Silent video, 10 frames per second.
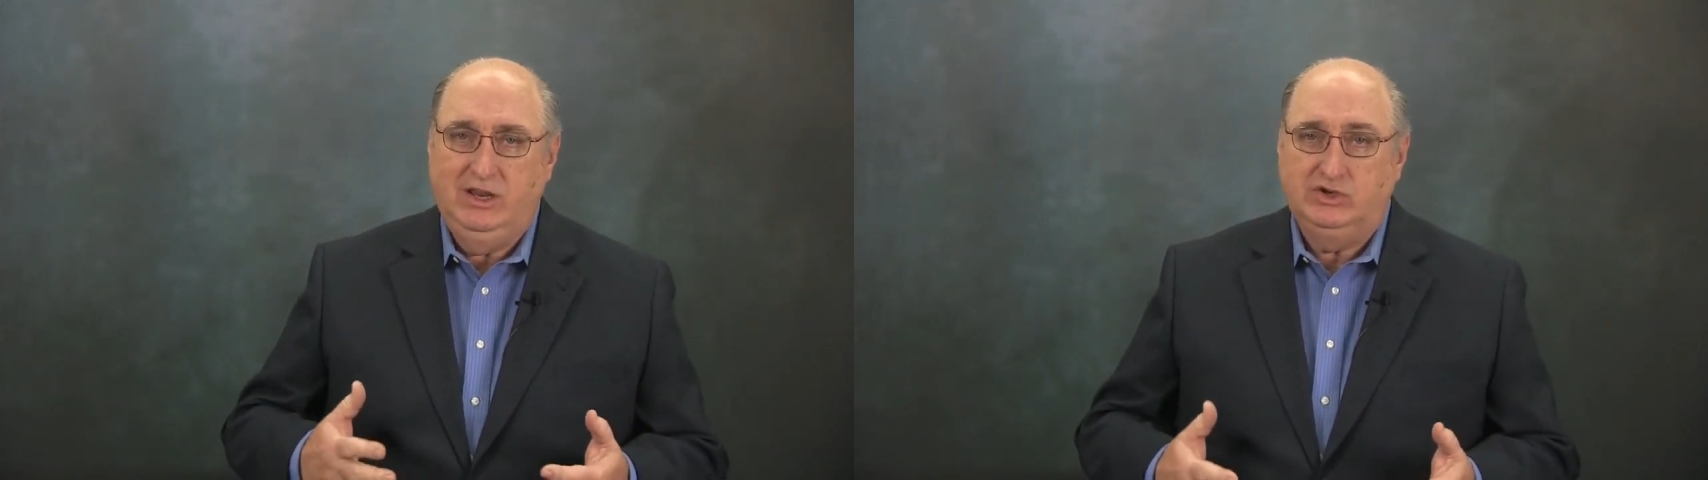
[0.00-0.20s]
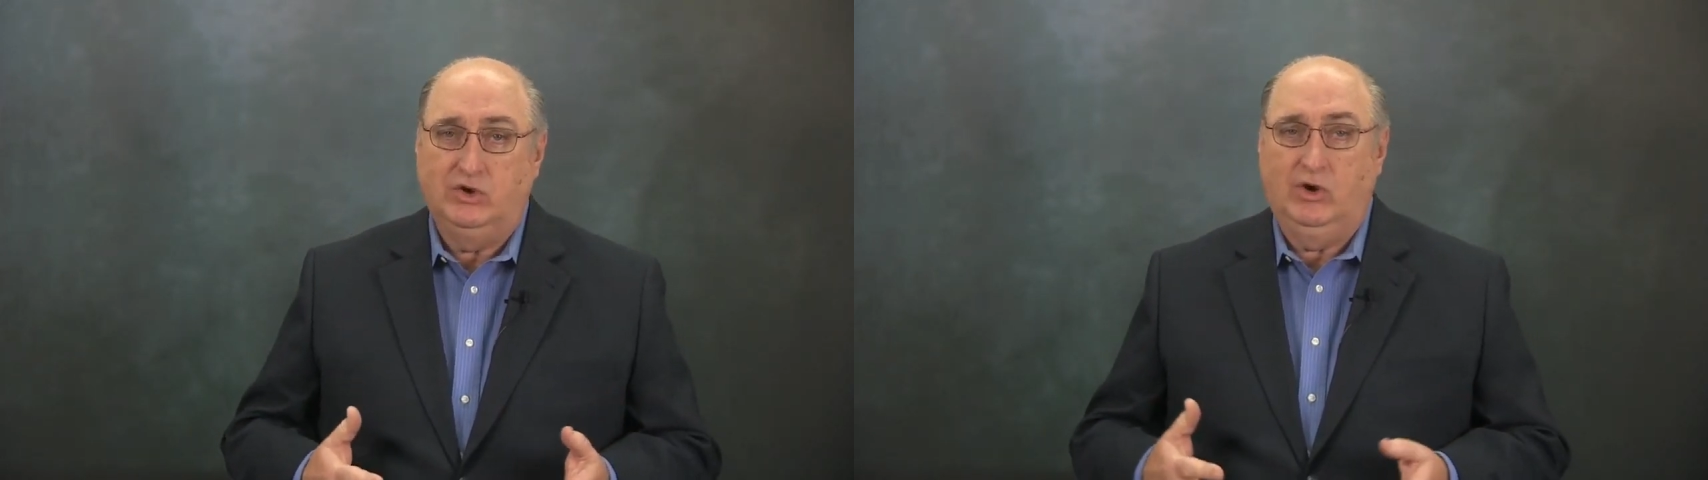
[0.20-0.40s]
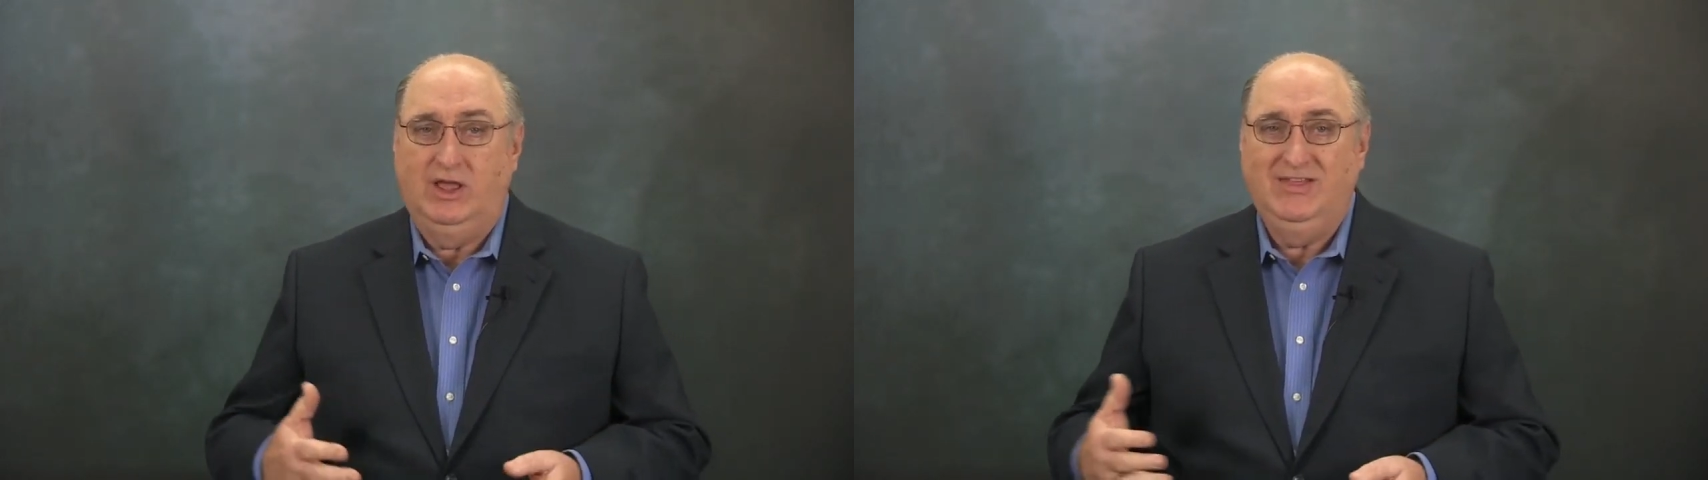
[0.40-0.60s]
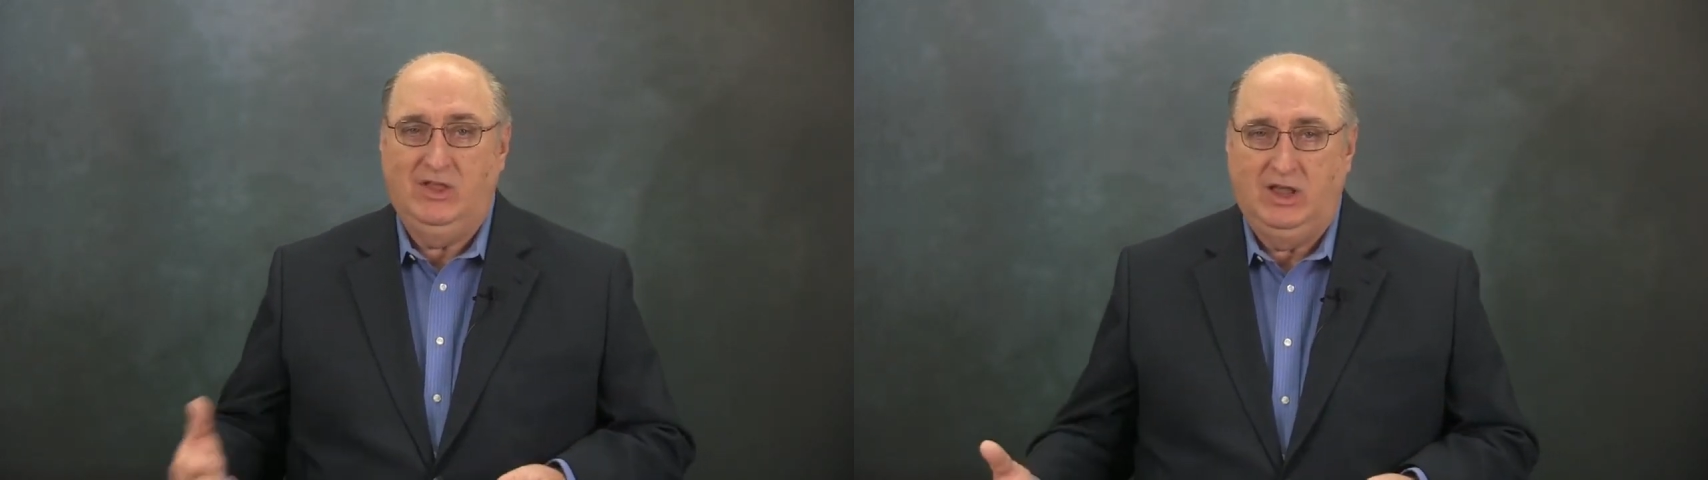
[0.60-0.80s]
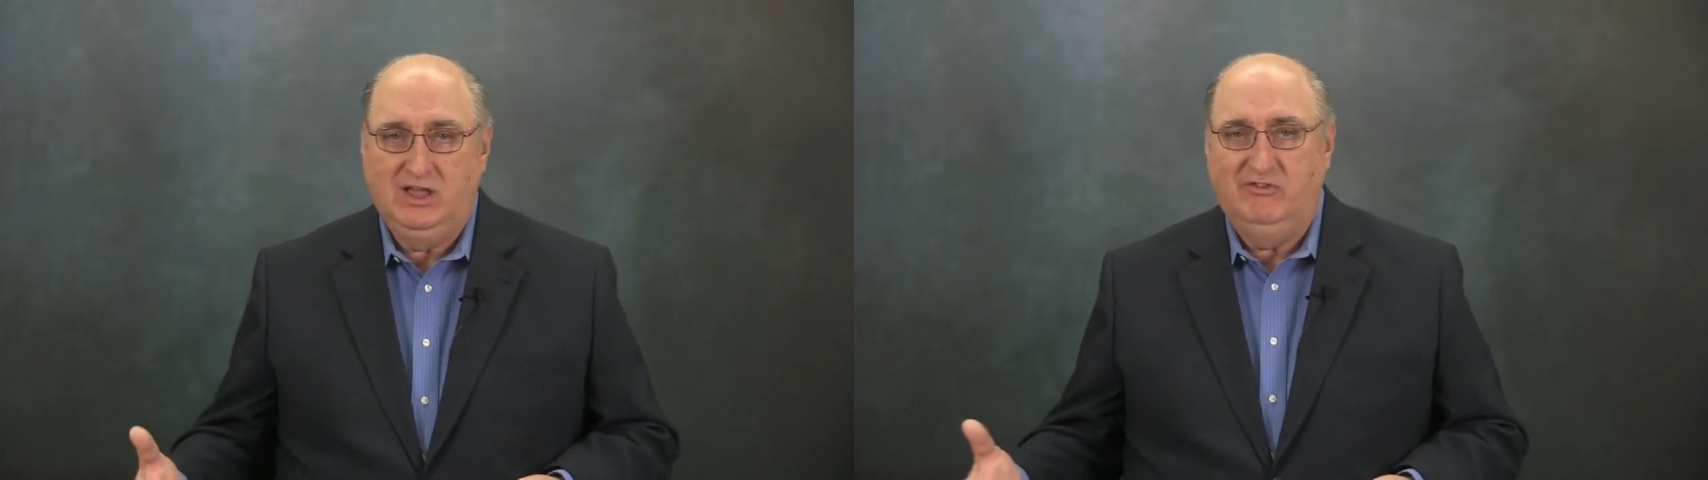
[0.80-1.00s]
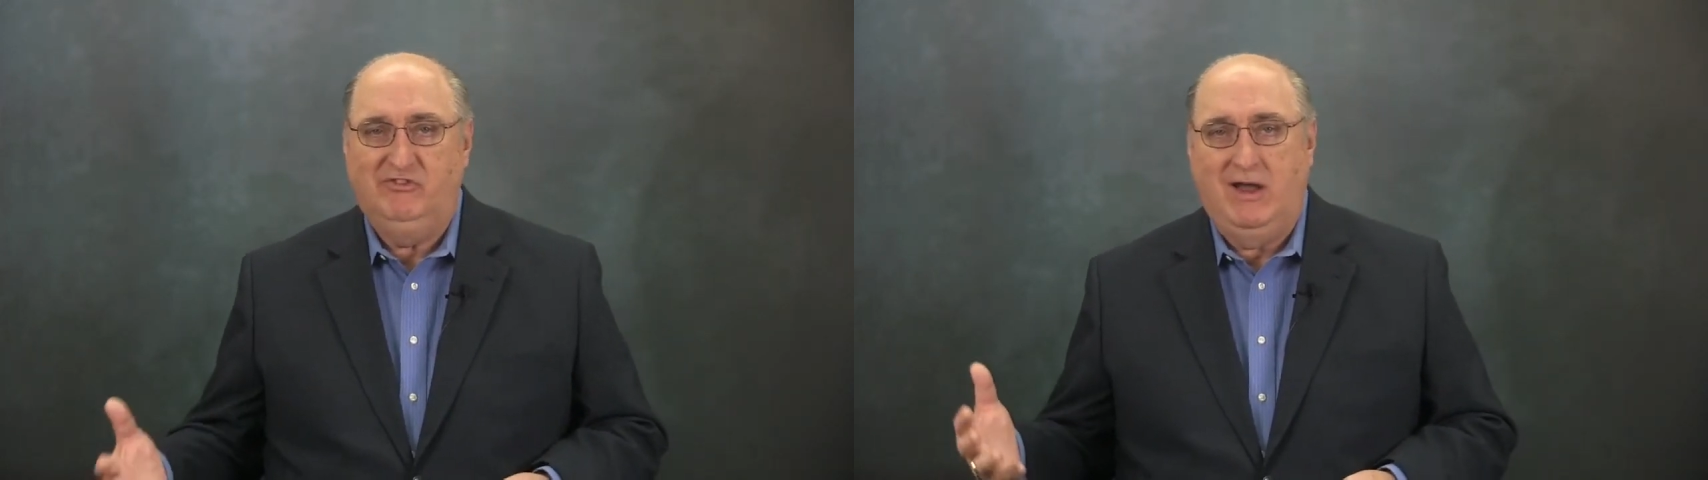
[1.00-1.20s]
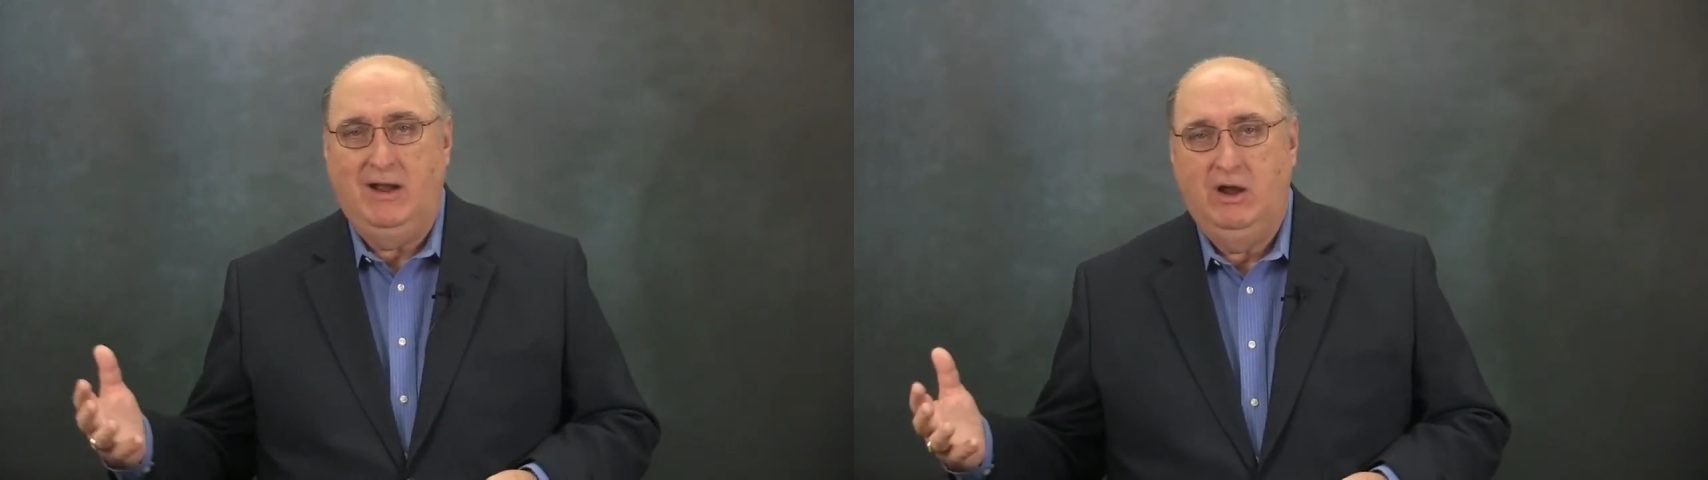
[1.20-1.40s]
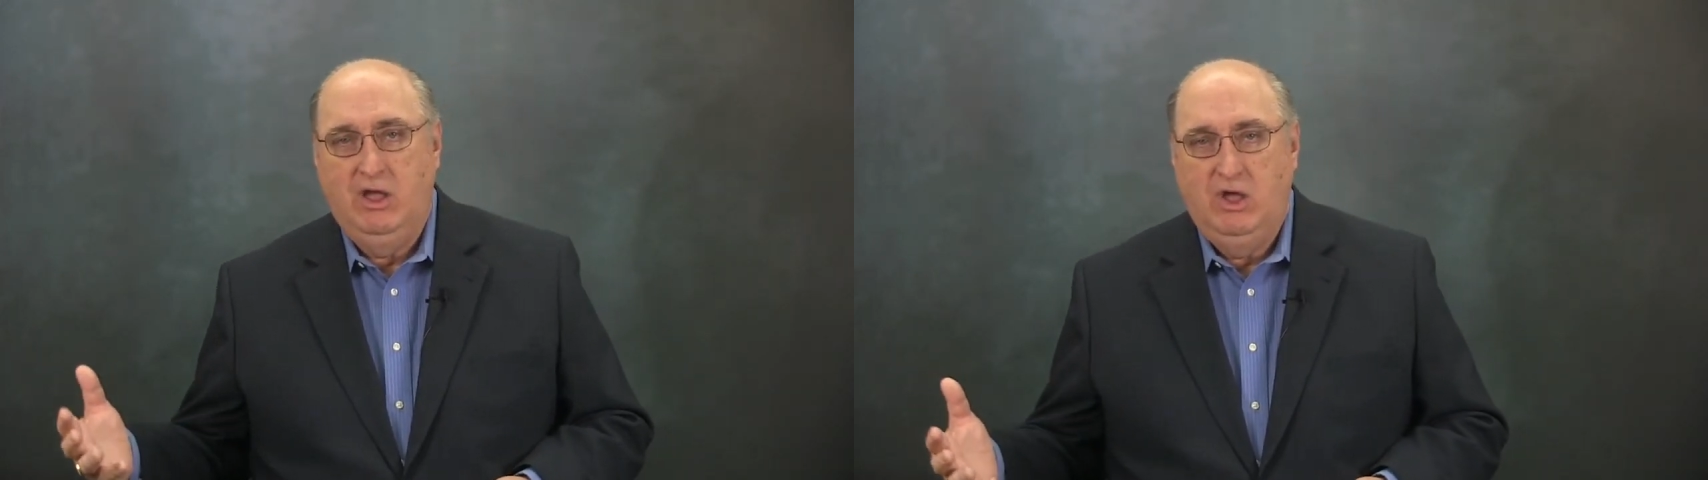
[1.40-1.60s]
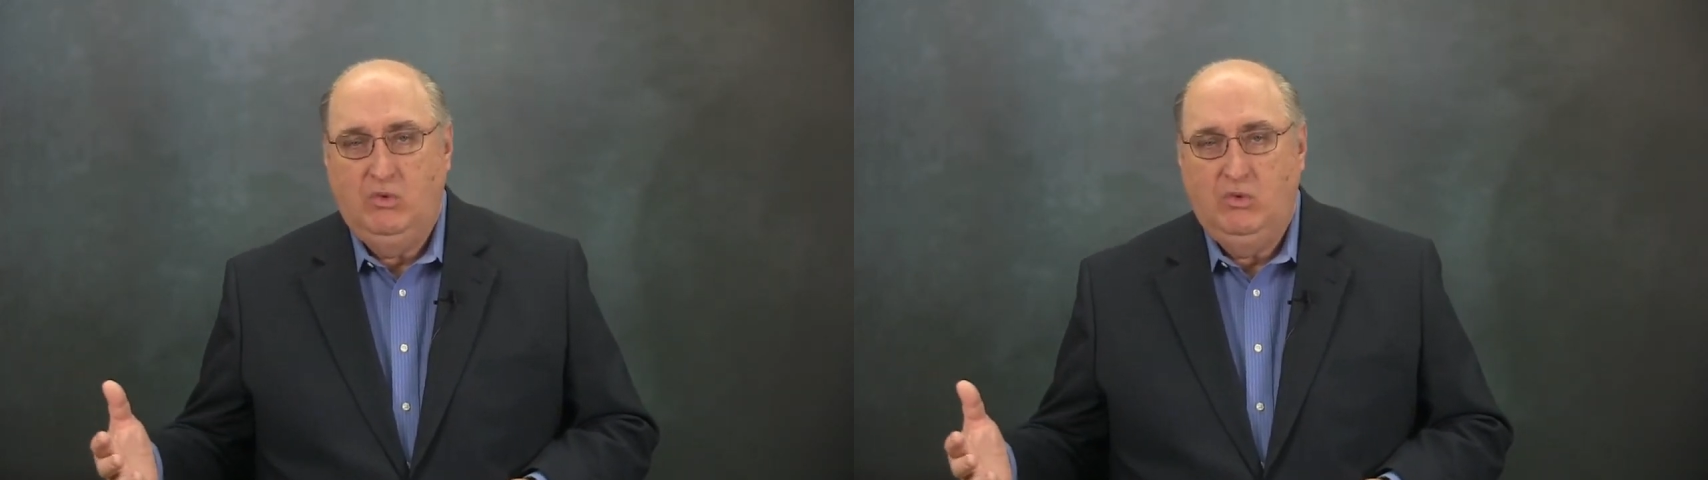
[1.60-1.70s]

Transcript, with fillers: and eternally in the lake of fire